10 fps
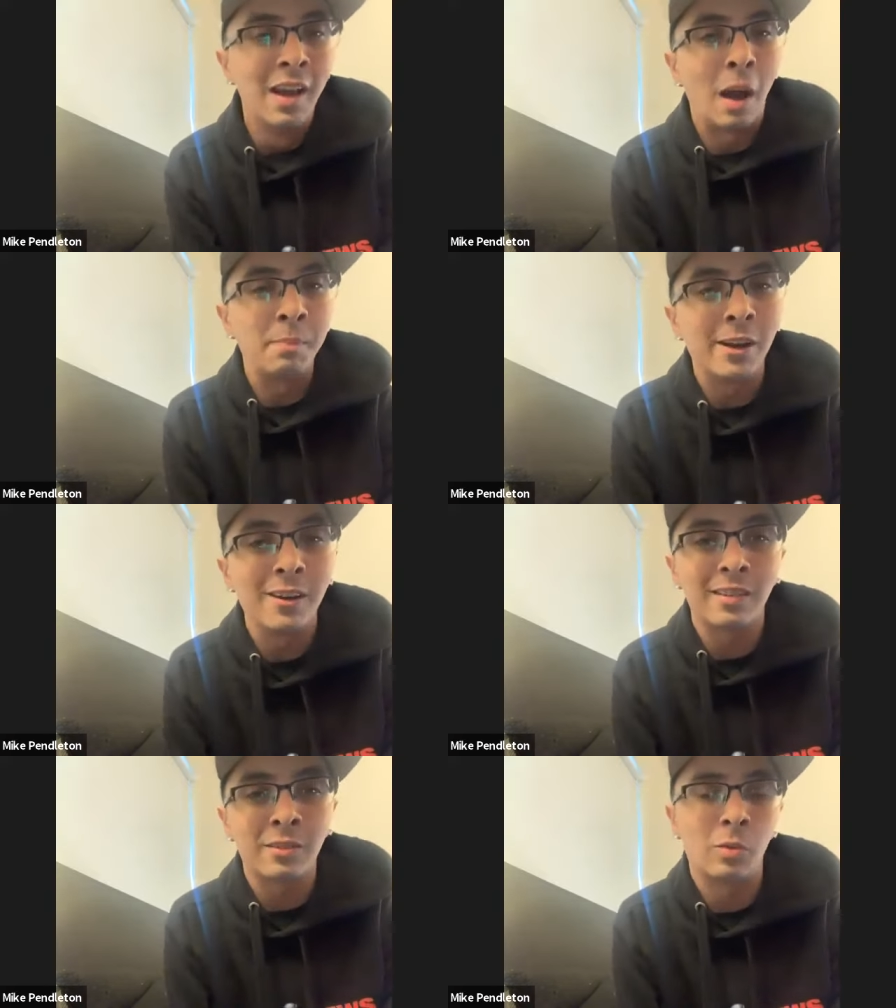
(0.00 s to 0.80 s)
I'm
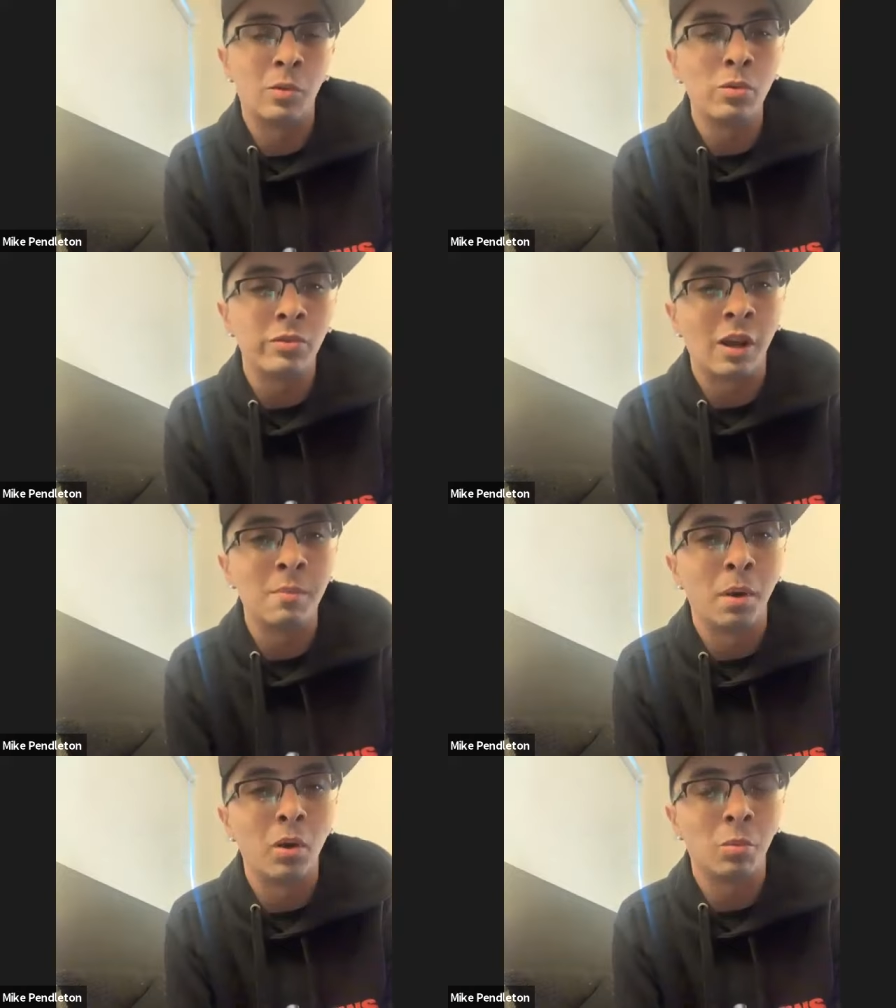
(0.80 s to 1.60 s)
curious as someone who's
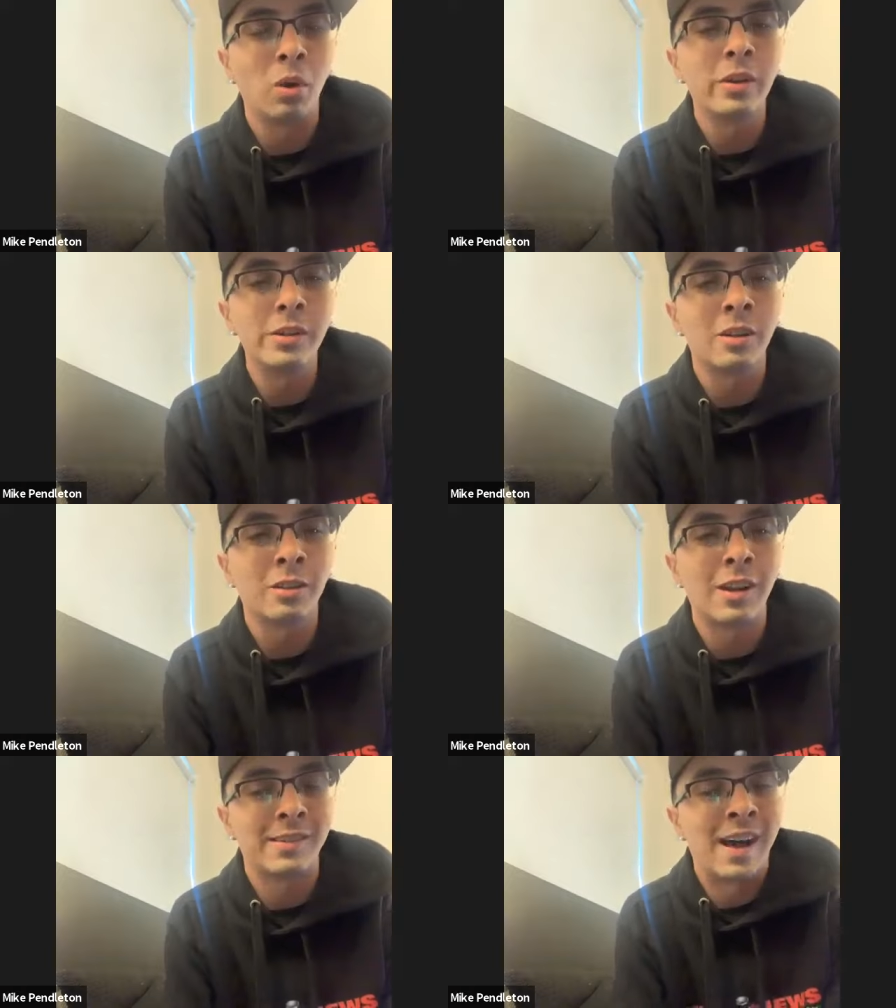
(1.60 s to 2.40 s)
done both, what are your
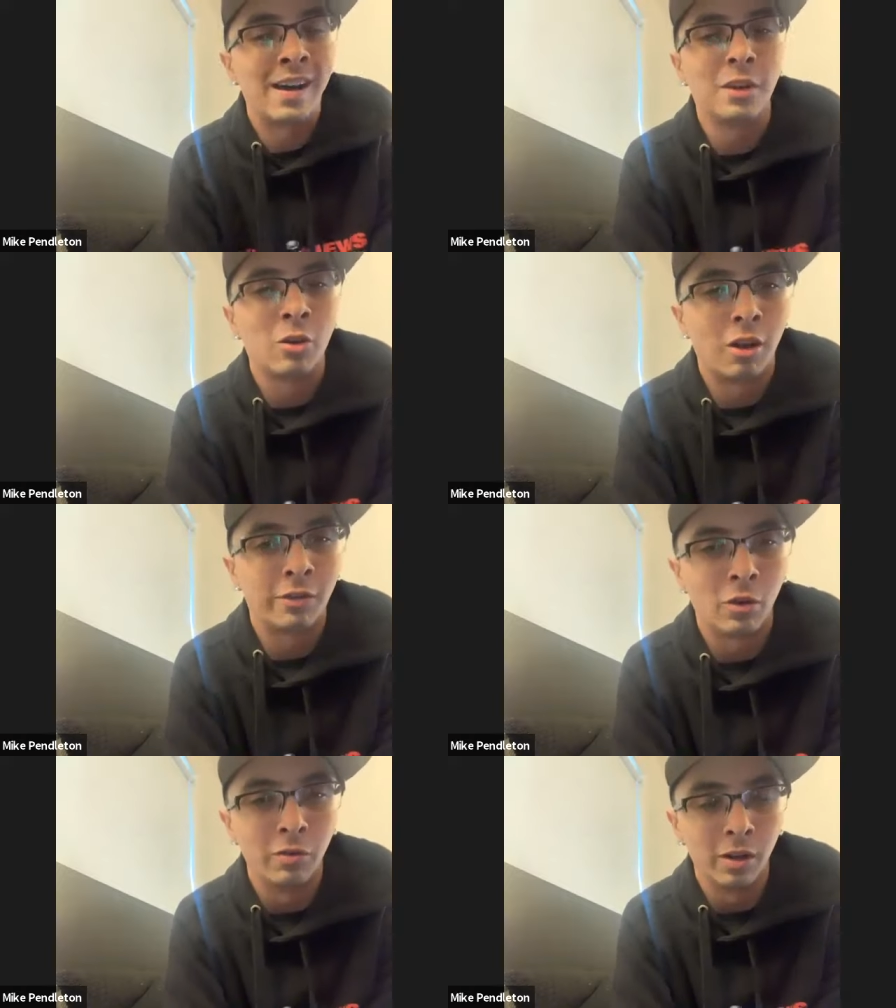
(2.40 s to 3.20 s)
thoughts on the
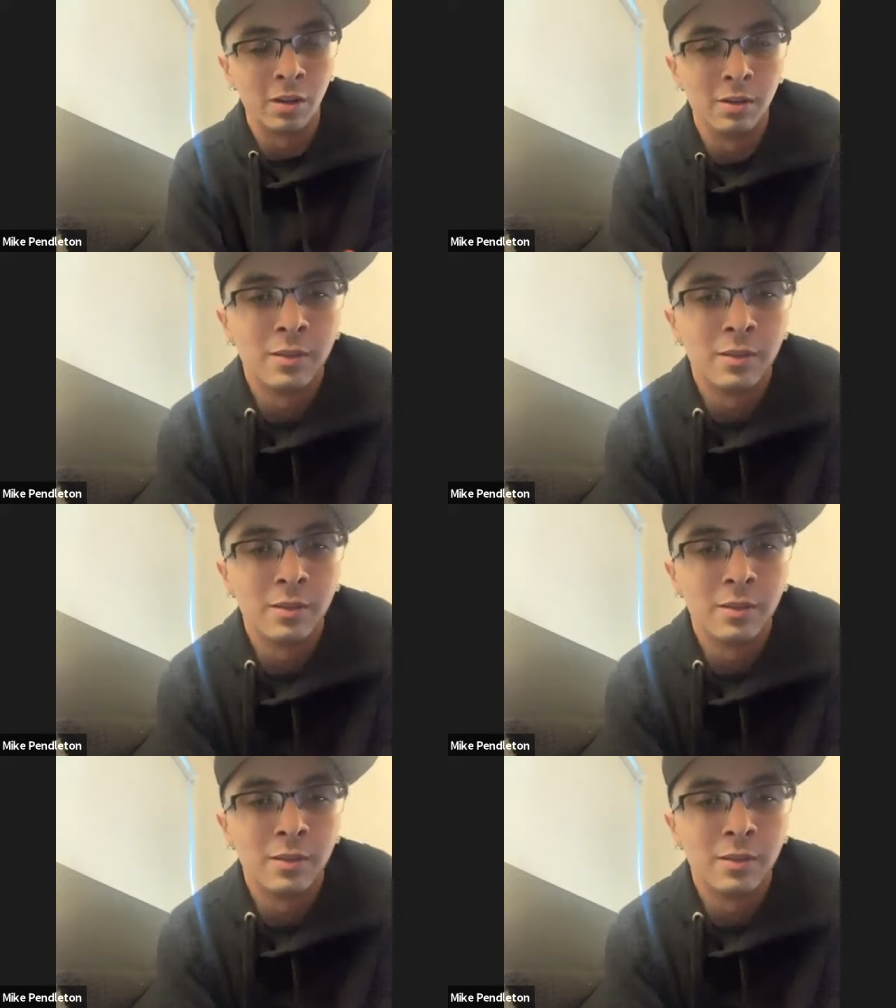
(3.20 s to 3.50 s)
crossover?